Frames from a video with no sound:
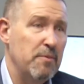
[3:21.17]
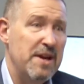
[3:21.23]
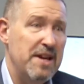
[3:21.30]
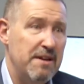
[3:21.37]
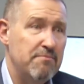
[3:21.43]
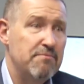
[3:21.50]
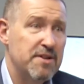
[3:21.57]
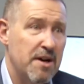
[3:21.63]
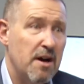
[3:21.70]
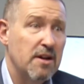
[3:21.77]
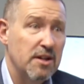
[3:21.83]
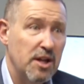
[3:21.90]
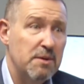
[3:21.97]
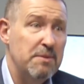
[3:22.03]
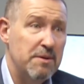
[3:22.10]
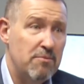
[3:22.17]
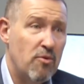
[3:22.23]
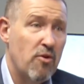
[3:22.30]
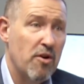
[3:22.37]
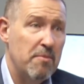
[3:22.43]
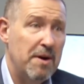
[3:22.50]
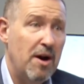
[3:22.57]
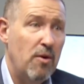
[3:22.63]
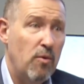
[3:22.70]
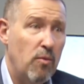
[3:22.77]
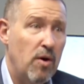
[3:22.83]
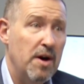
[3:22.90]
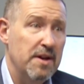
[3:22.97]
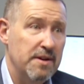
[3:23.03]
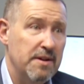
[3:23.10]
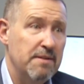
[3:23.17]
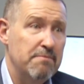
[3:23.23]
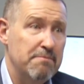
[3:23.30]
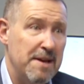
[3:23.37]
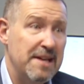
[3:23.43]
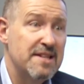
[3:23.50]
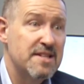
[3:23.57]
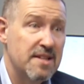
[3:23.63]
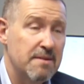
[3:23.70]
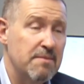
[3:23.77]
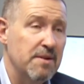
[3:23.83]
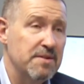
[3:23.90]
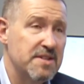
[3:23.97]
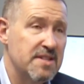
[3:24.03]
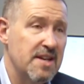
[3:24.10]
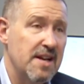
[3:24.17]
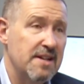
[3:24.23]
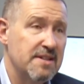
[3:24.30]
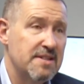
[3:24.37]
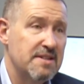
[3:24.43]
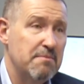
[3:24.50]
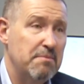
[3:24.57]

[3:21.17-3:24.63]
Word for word: we talk a little bit more about what makes the most sense.